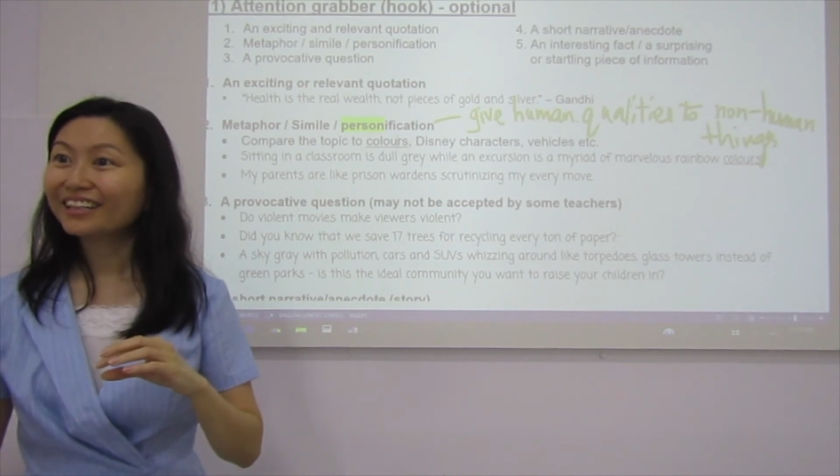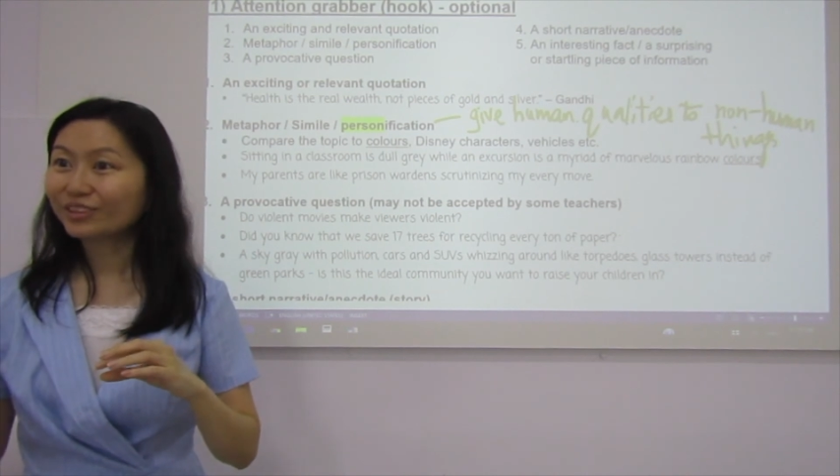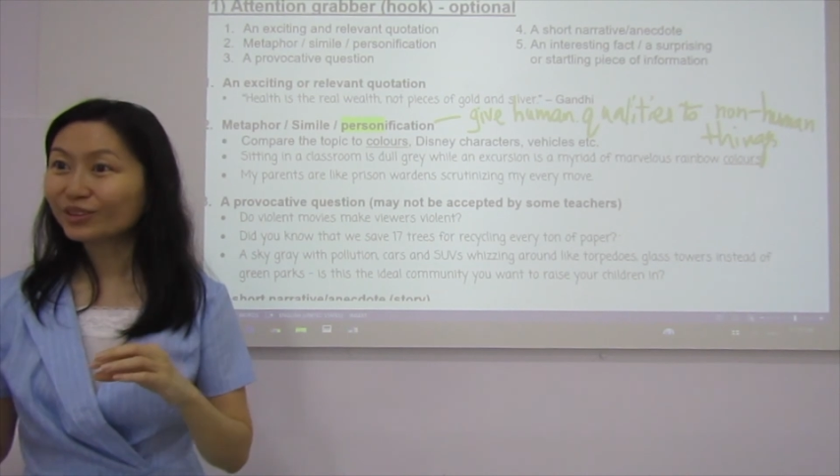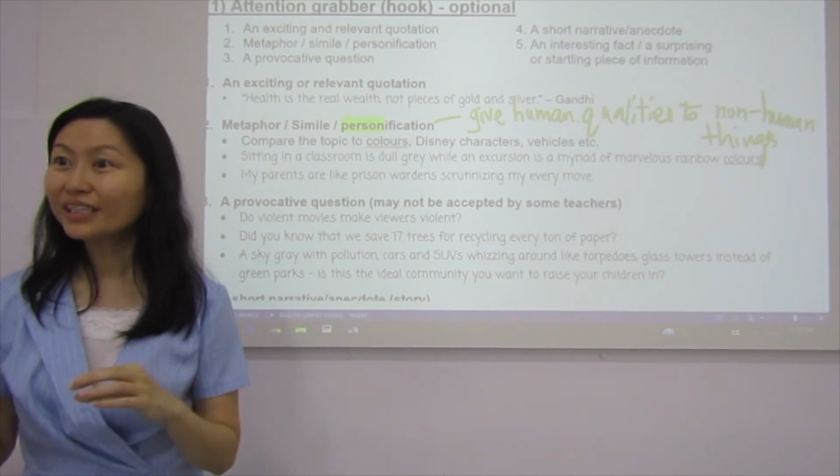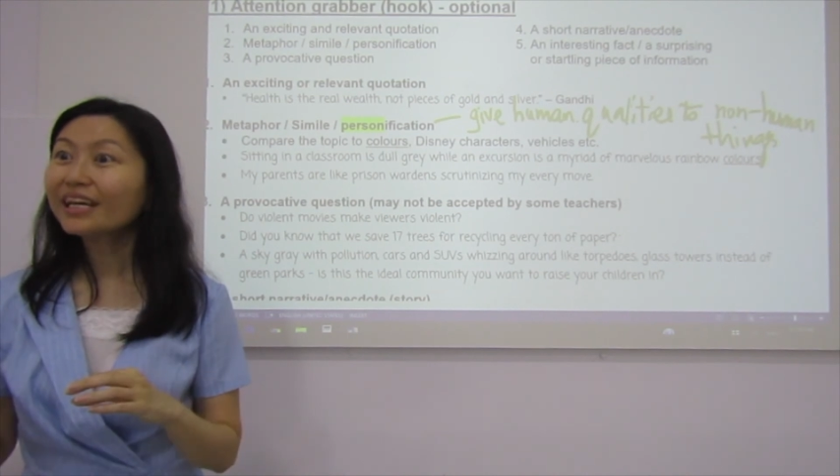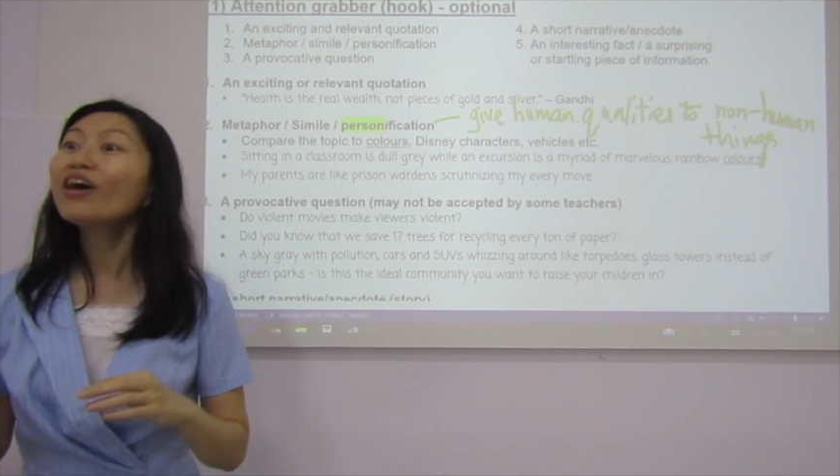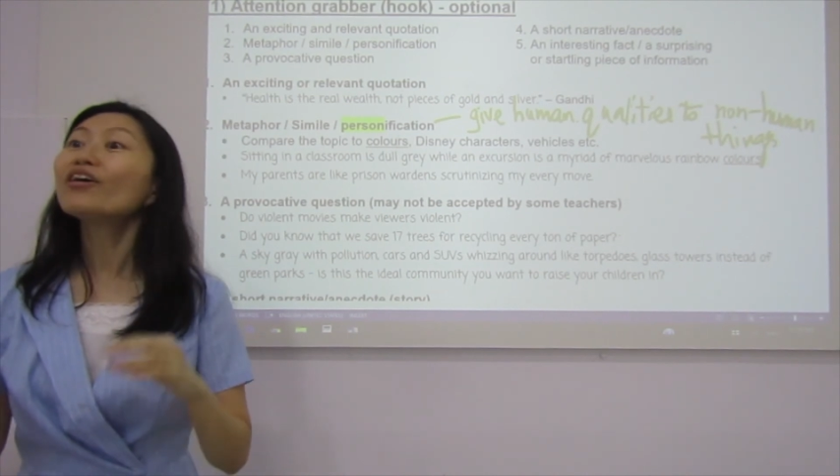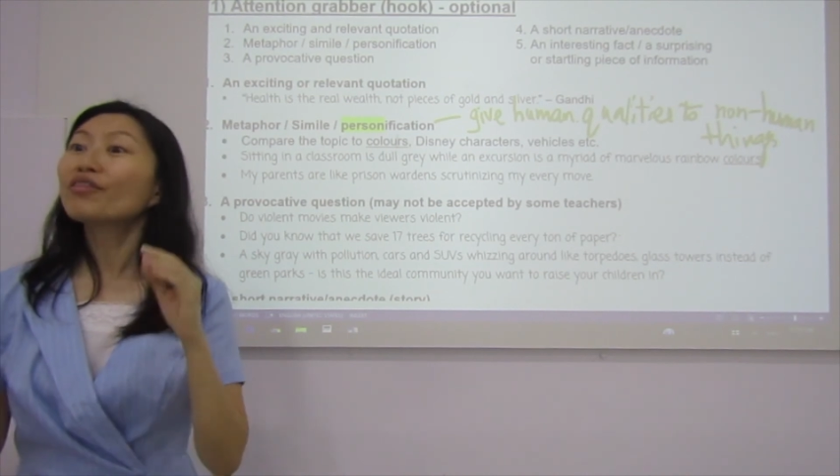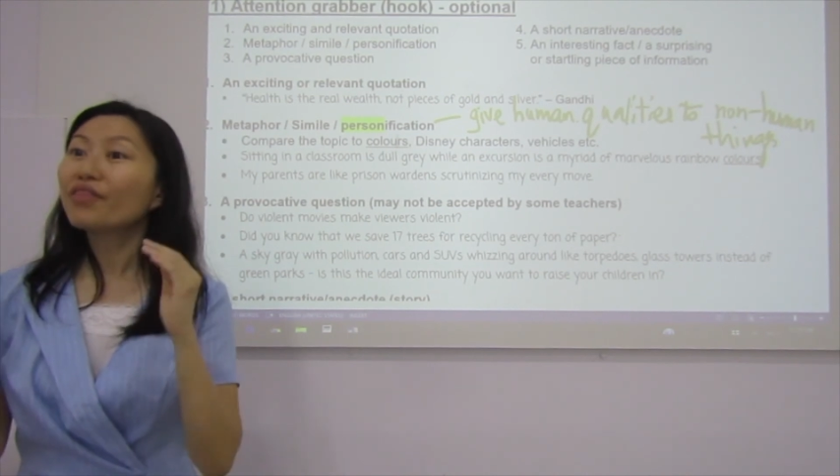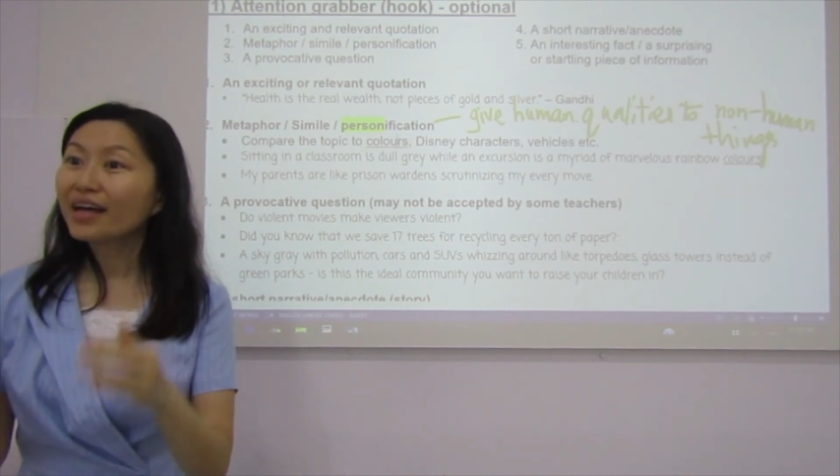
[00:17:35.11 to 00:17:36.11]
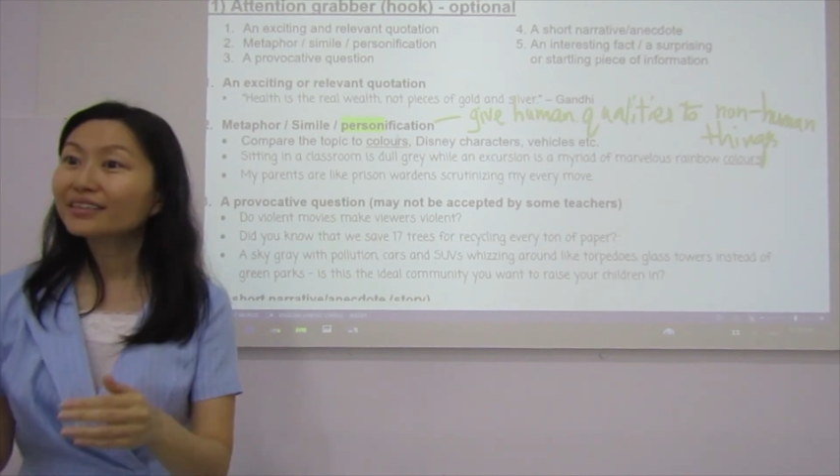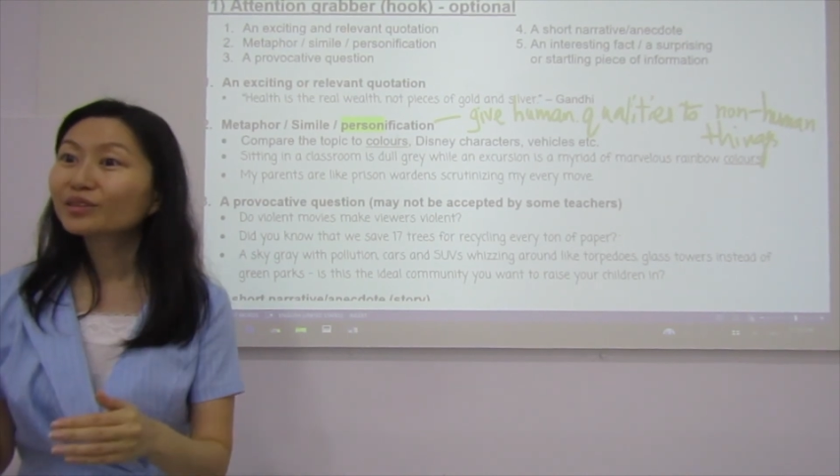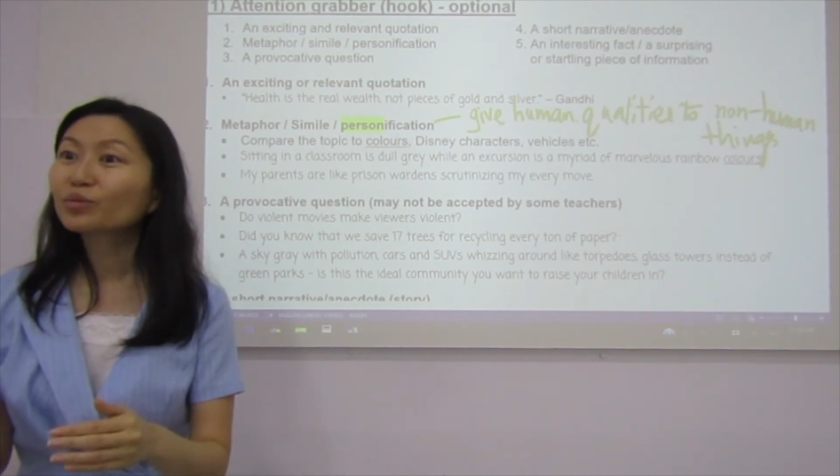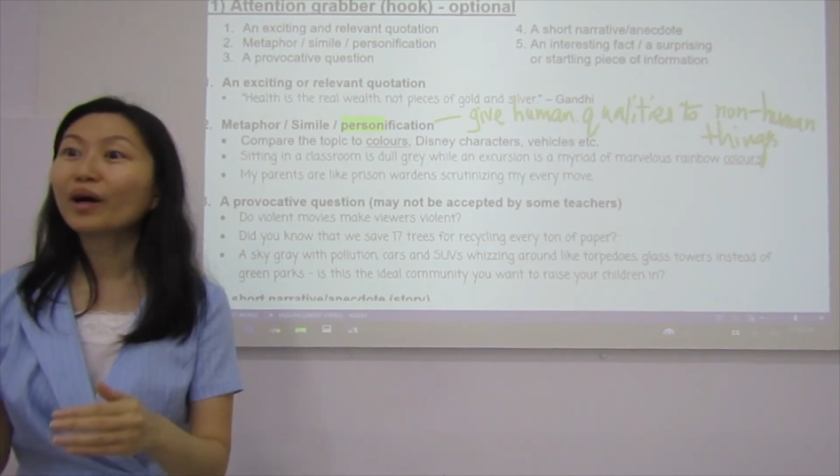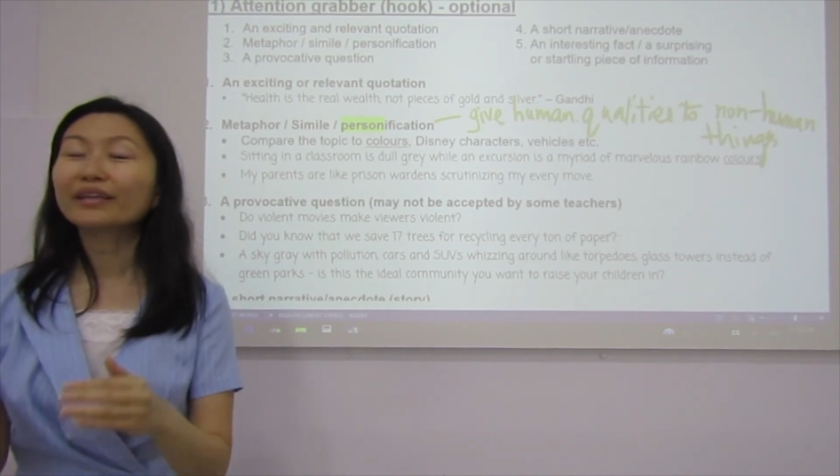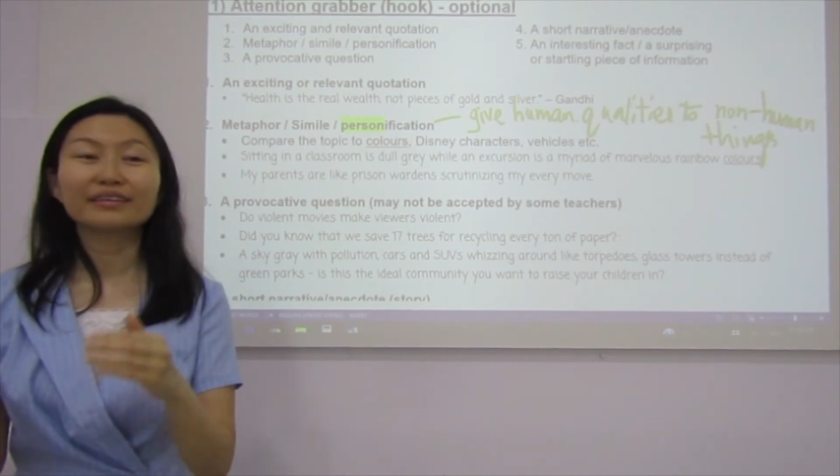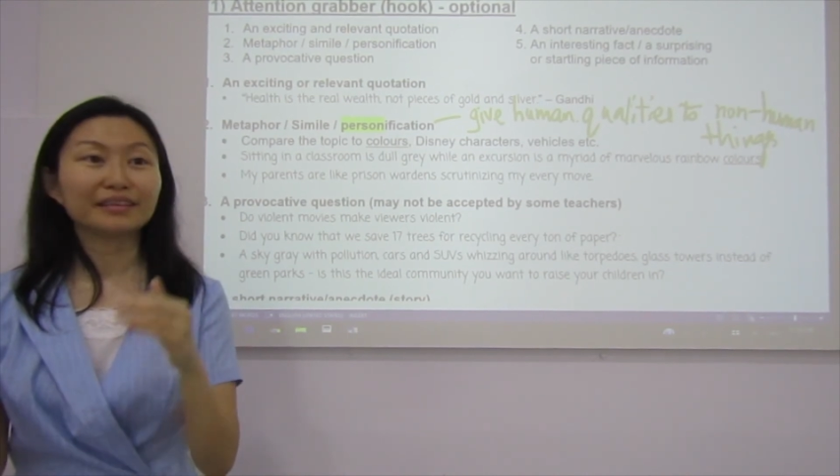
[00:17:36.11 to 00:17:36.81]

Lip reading: Do you see? That's what